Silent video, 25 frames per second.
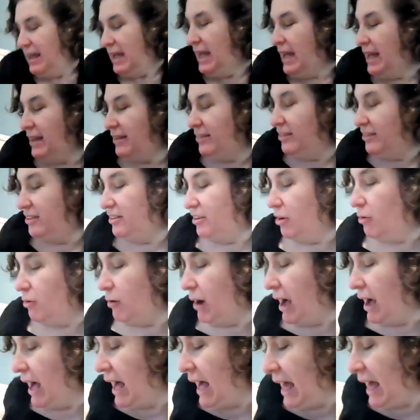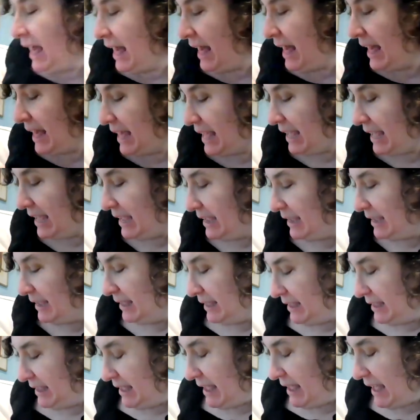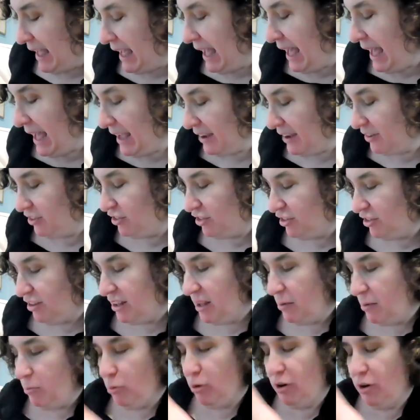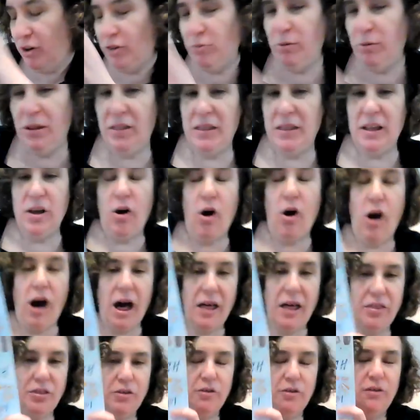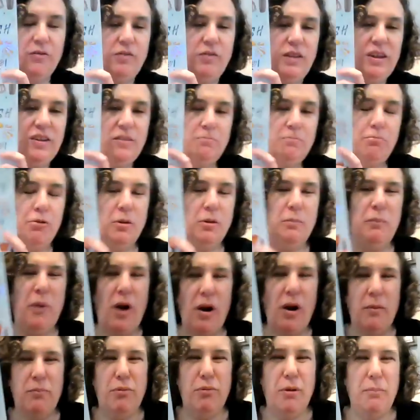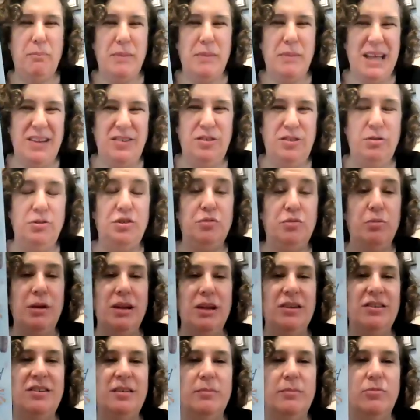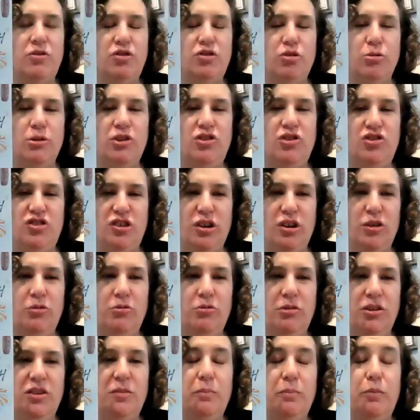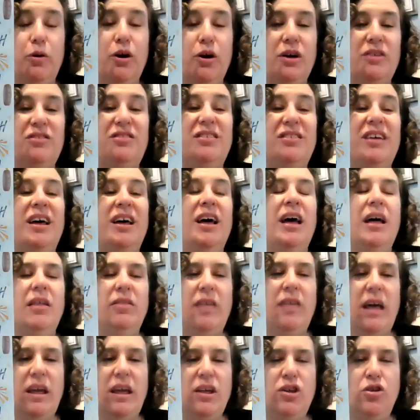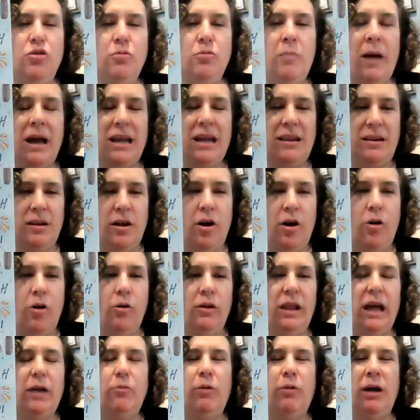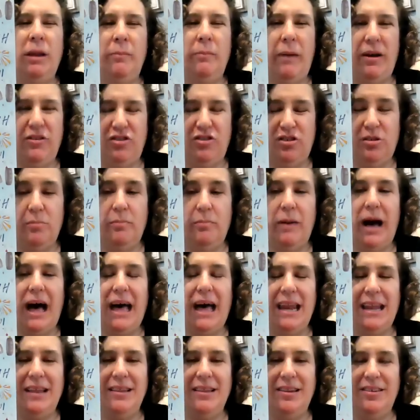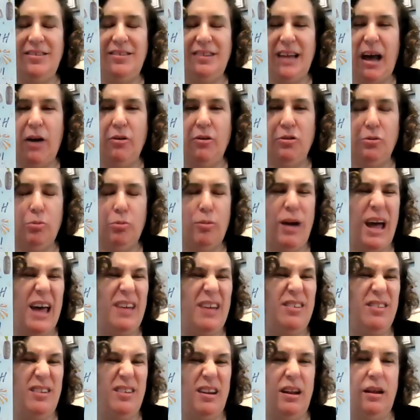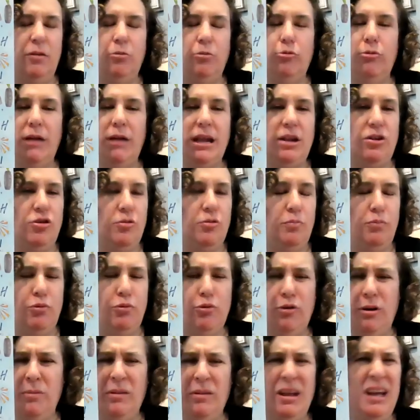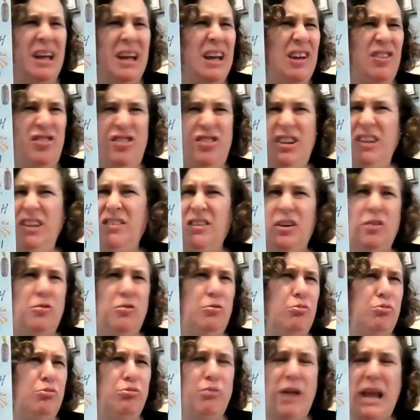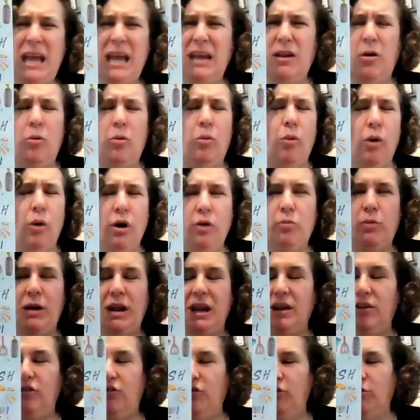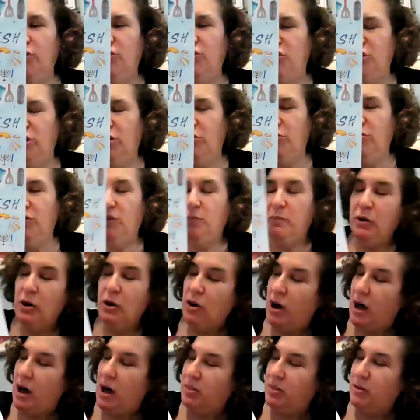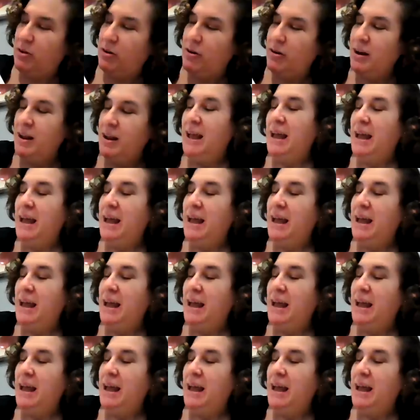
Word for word: And so I actually worked with the author of this book, Barbara Bietz, who's written some Jewish children's books that you might know, like one about Shabbat in the Southwest and a great new poem. She's a great award winning Jewish children's book author.